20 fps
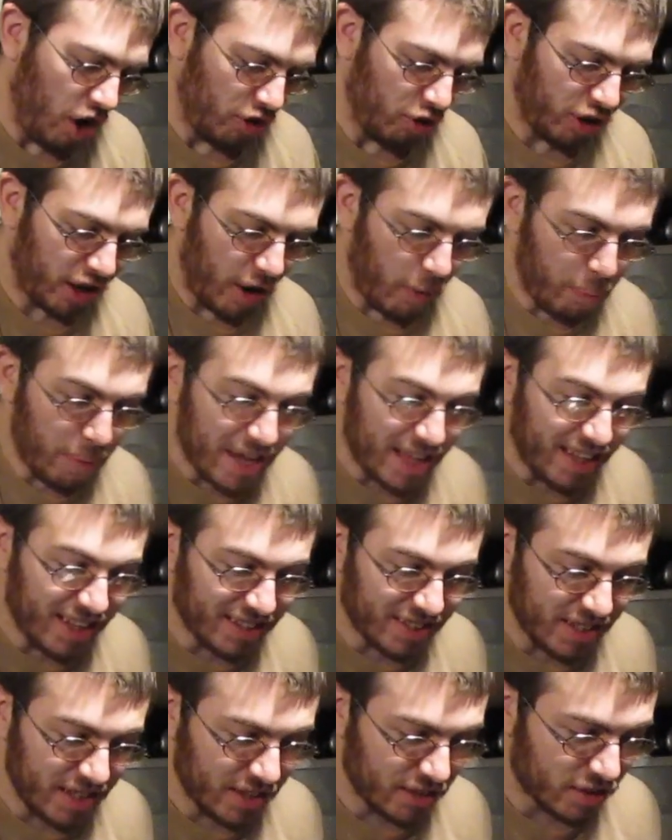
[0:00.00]
Look how big
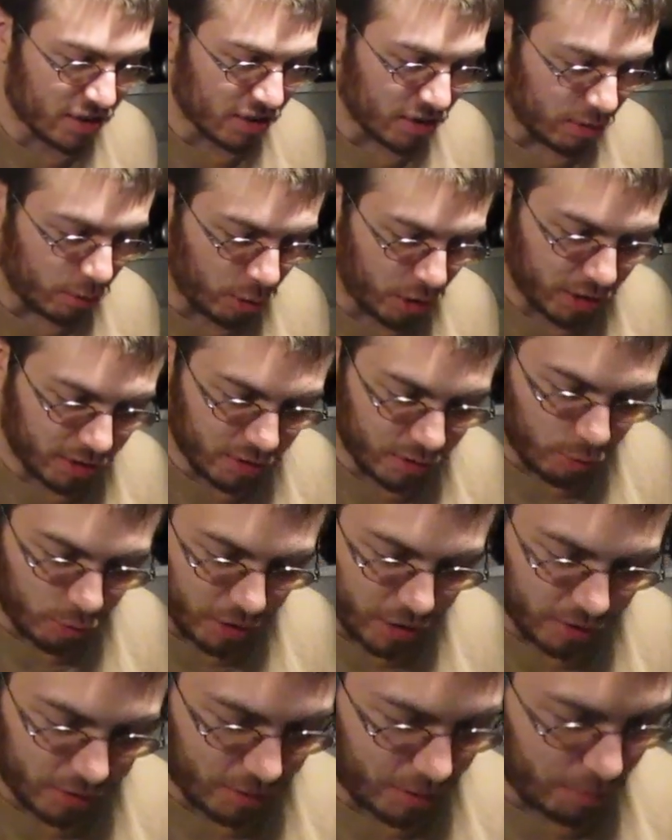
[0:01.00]
this is. Look at the look at the